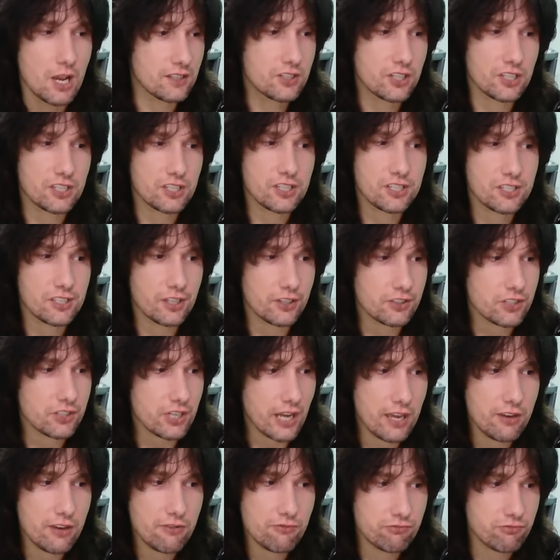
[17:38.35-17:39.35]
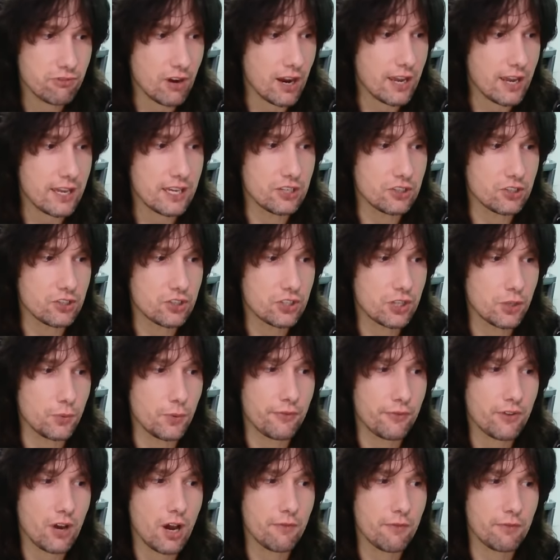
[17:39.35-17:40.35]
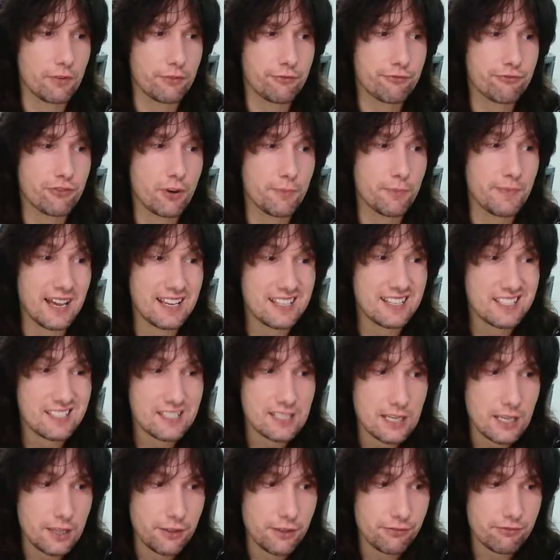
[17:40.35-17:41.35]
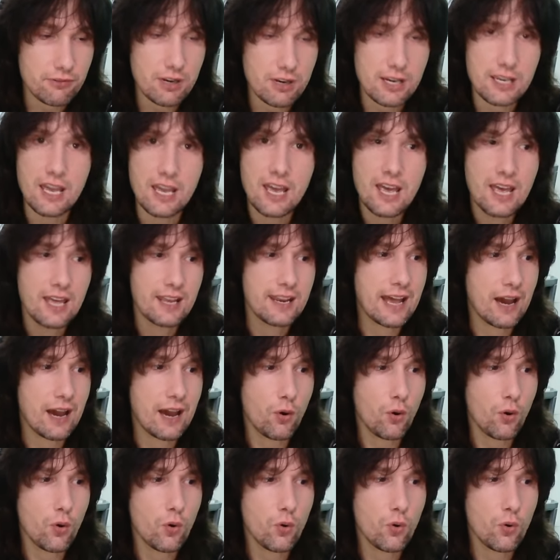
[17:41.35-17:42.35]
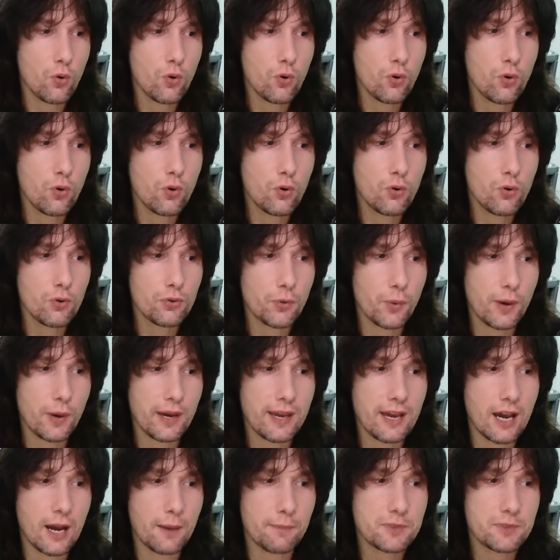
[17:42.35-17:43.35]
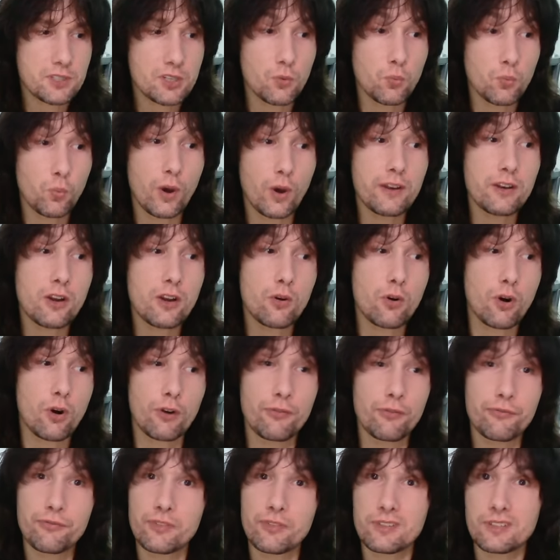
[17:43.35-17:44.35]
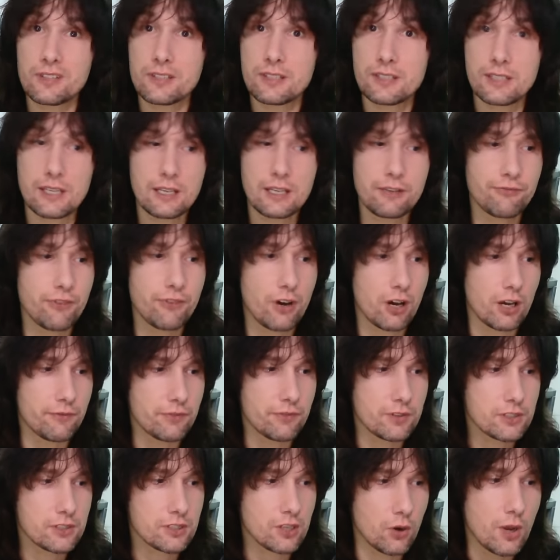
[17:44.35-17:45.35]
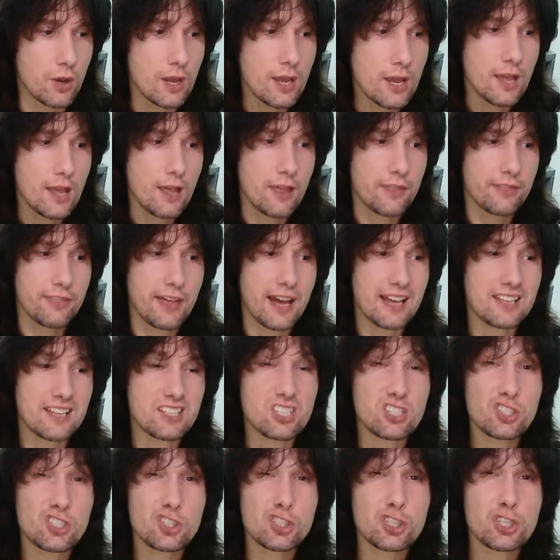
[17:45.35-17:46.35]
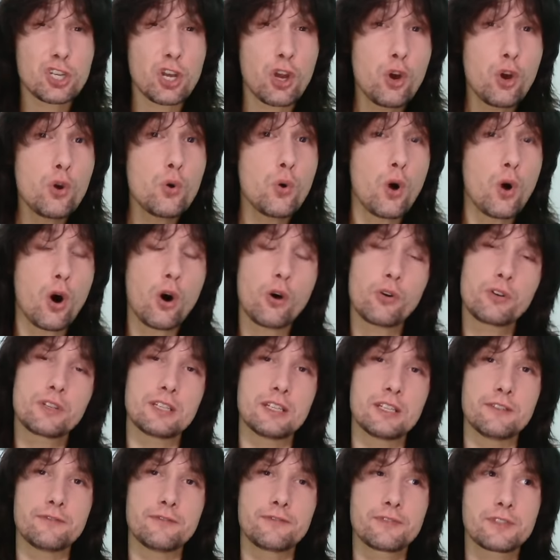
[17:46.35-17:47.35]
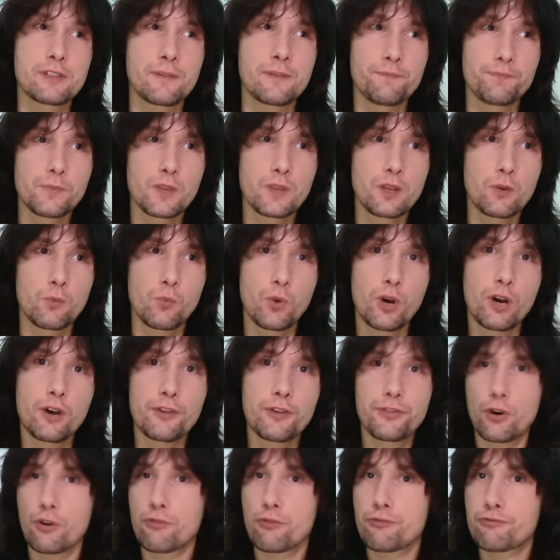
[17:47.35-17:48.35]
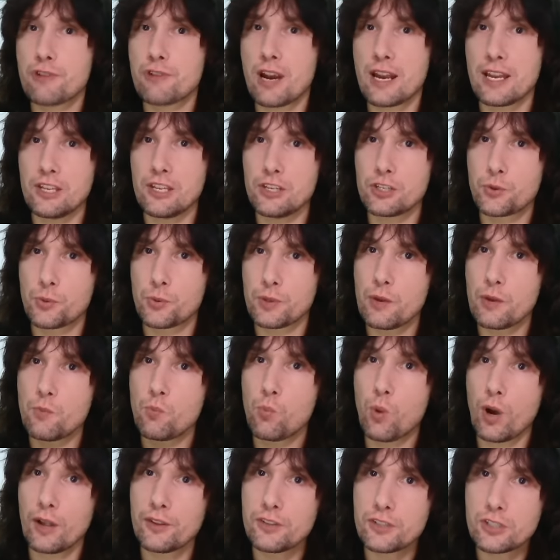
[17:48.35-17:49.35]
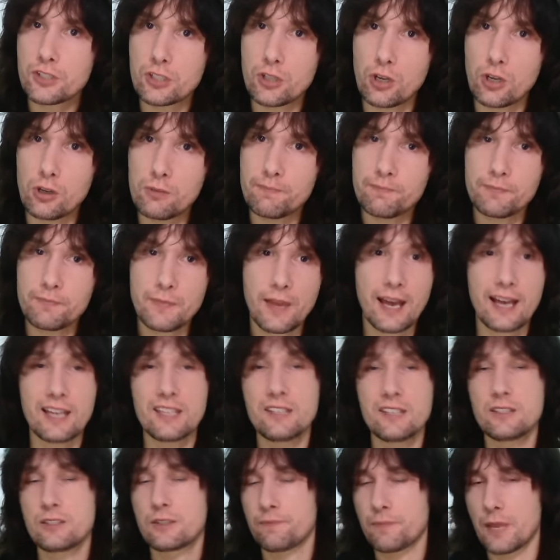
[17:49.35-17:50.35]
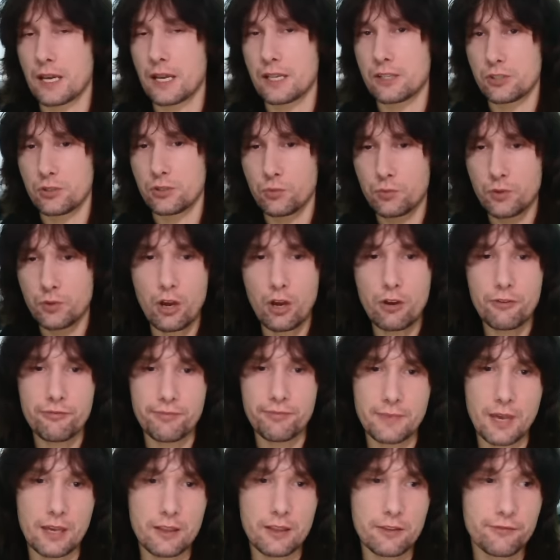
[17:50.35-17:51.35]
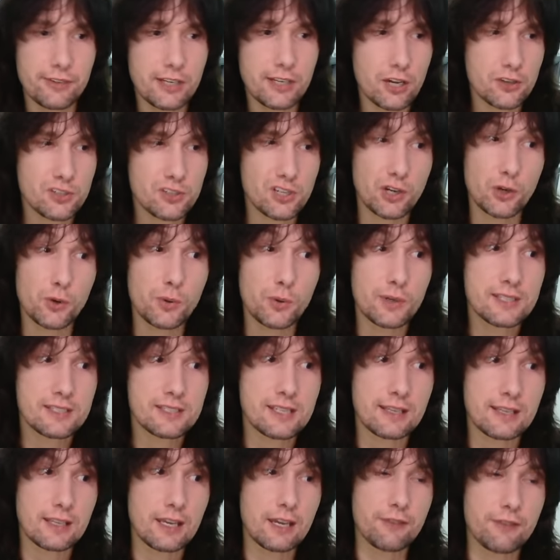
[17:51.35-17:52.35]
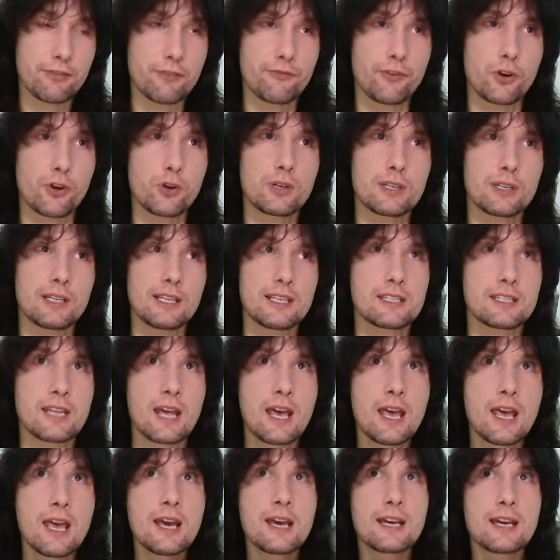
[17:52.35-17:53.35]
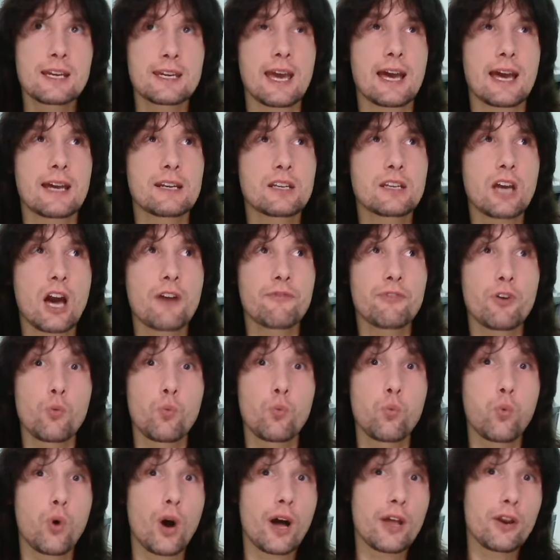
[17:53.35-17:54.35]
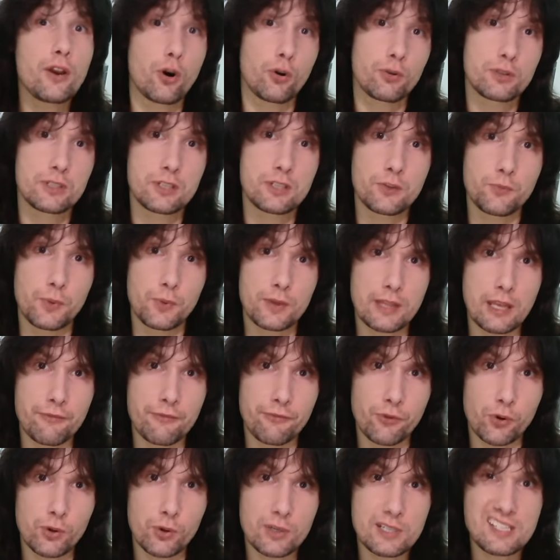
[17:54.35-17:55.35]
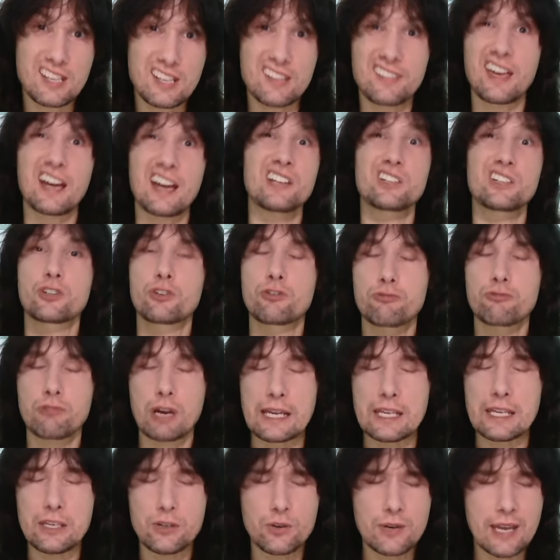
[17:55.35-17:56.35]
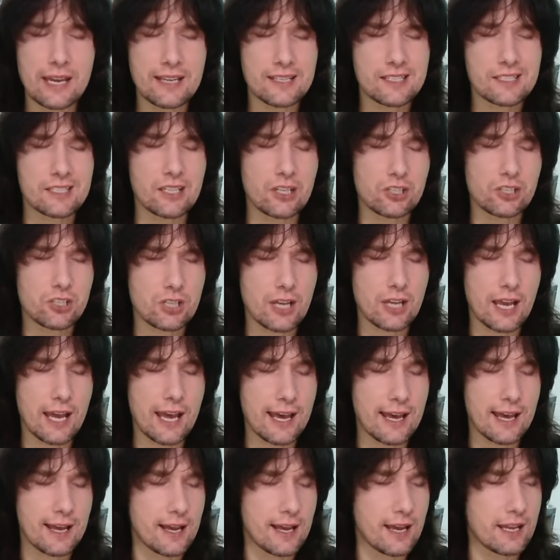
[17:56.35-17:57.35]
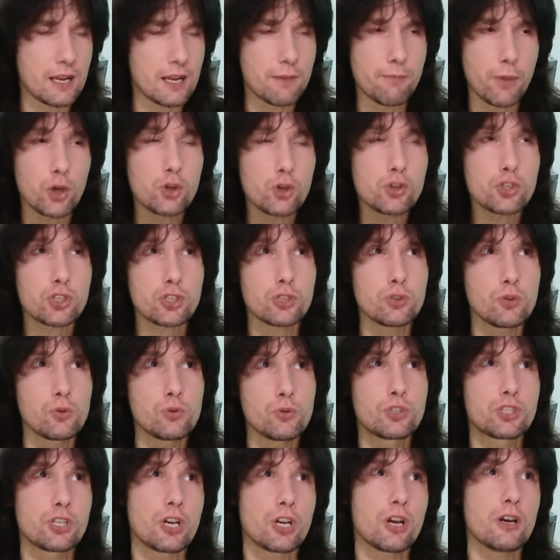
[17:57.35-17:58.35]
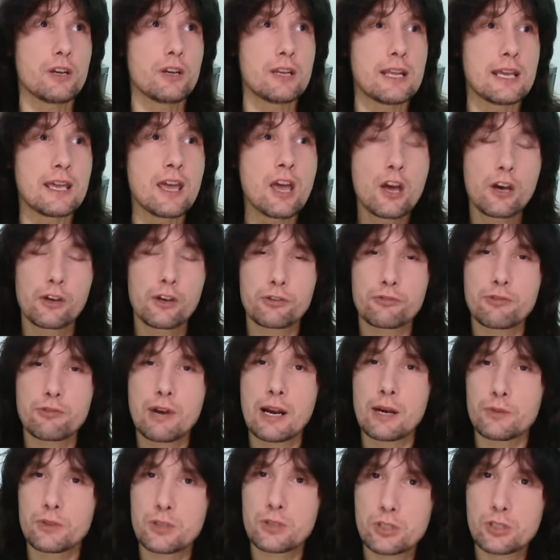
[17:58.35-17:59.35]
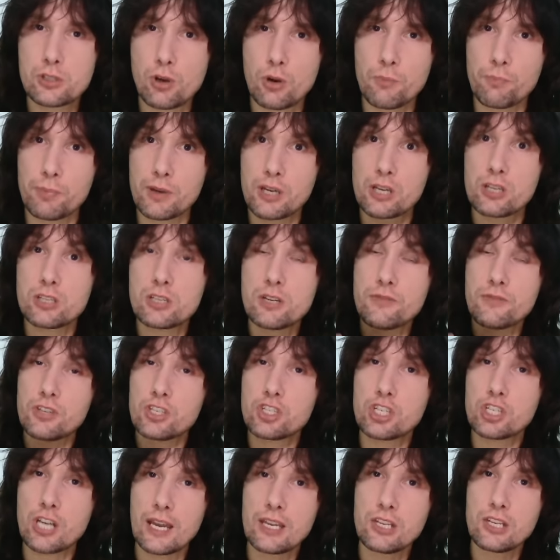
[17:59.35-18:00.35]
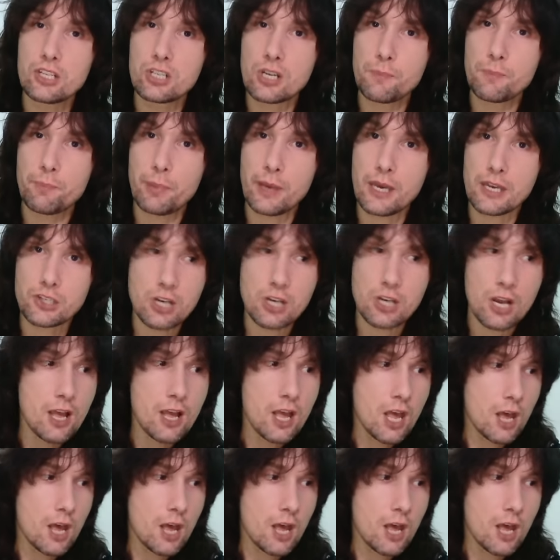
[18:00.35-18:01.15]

Just such a range that we've covered from that C3 now all the way up to 1 note off the C5. So that's 2 octaves worth of range within 1 song, and as you'll know from the other videos, I always say that if a vocalist can cover 1 octave with their voice, that's great. You'll get such an emotional journey throughout the song because of the change in pitch.